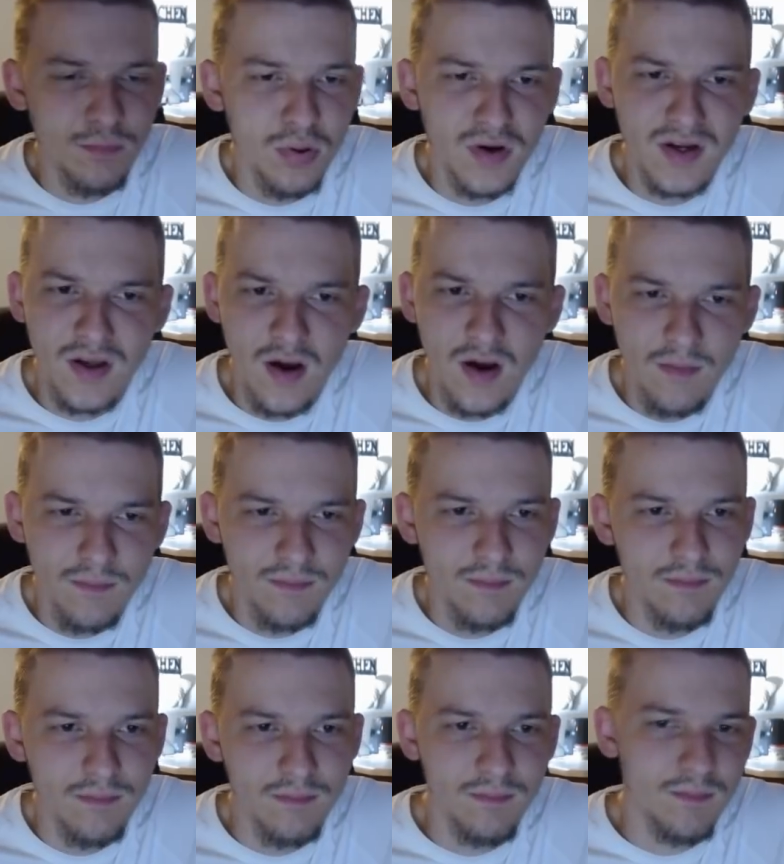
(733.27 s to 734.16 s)
putting up.
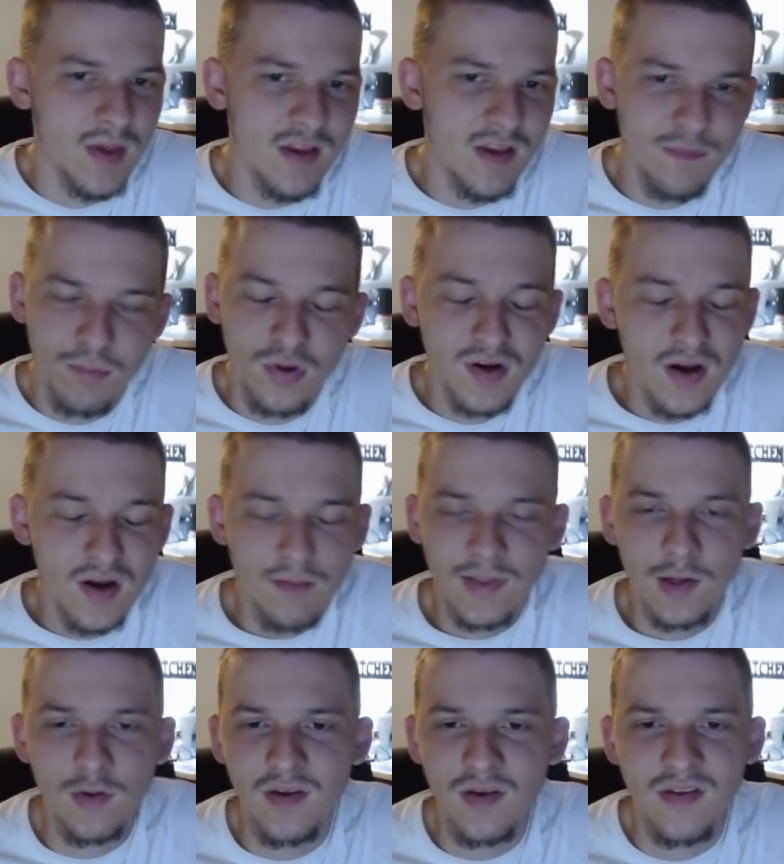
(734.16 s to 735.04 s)
He's putting up
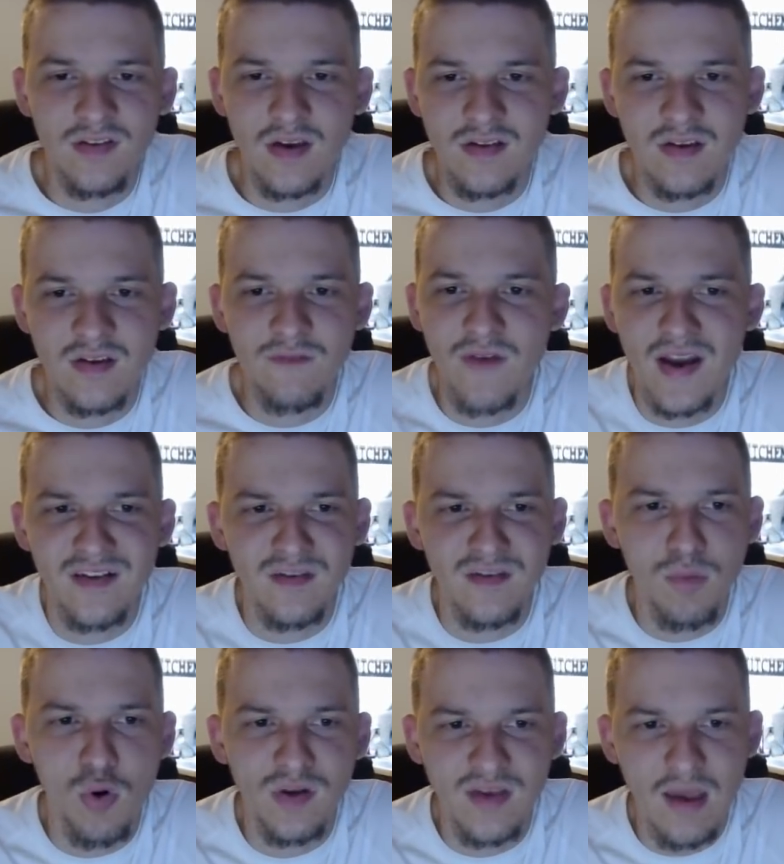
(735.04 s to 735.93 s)
literally 60 fantasy
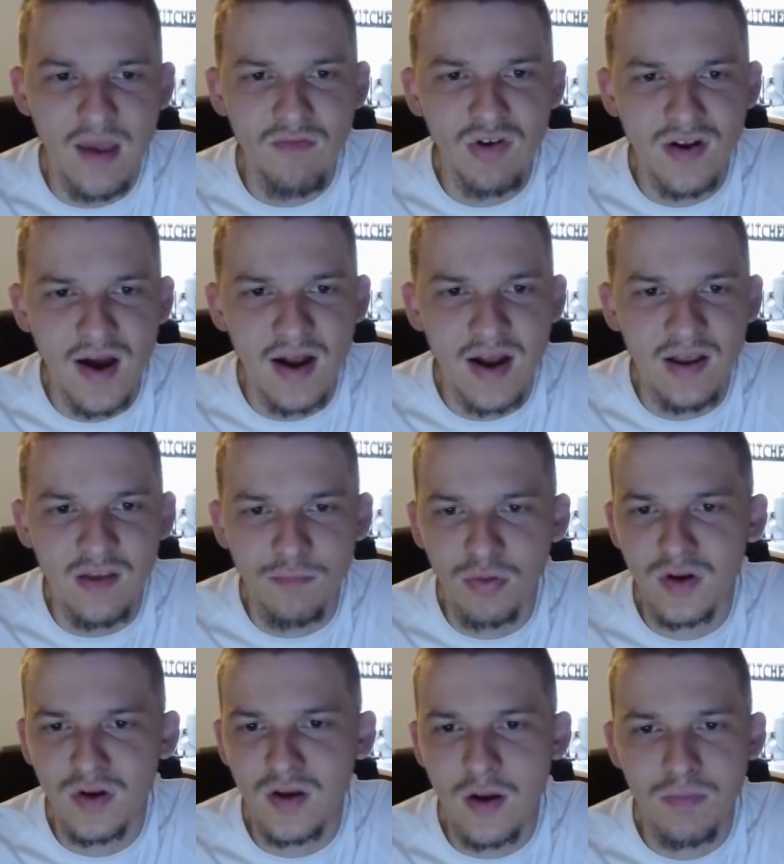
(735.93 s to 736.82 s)
points every night. He's
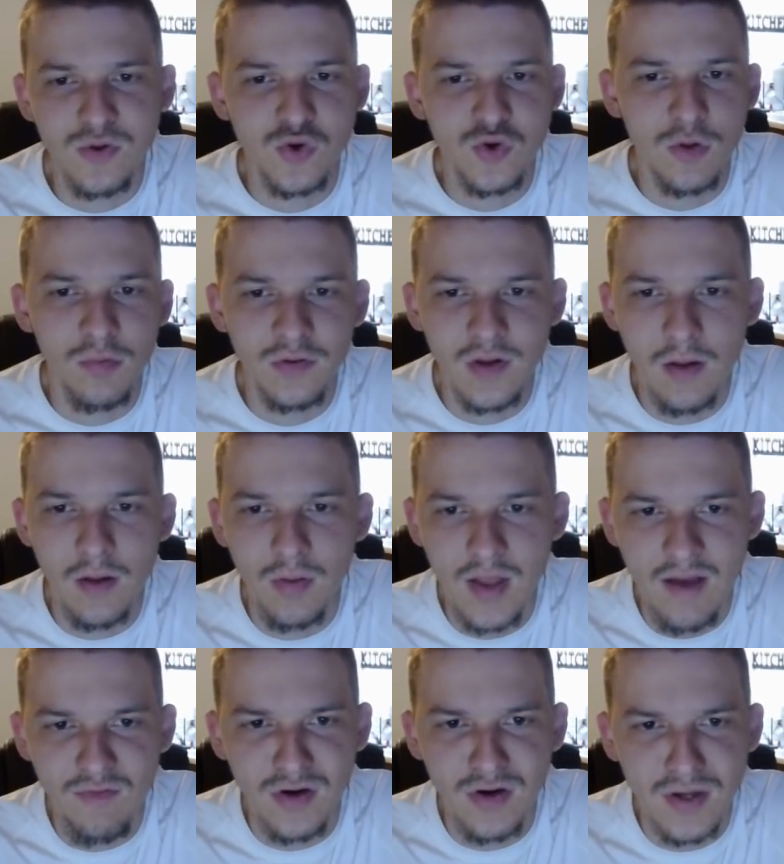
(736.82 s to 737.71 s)
putting up a triple double
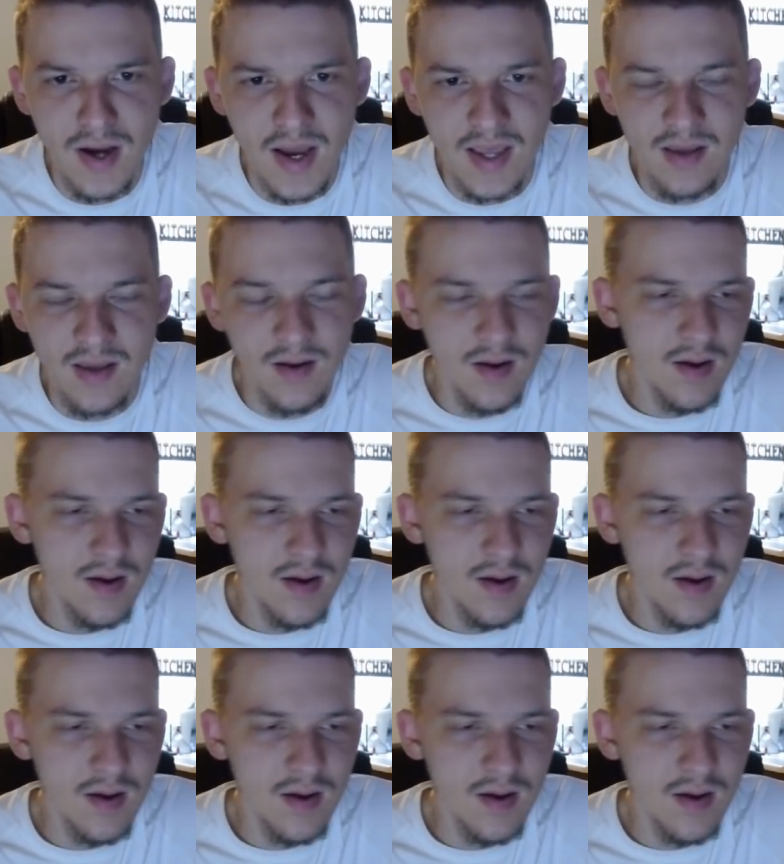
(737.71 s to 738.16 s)
every night.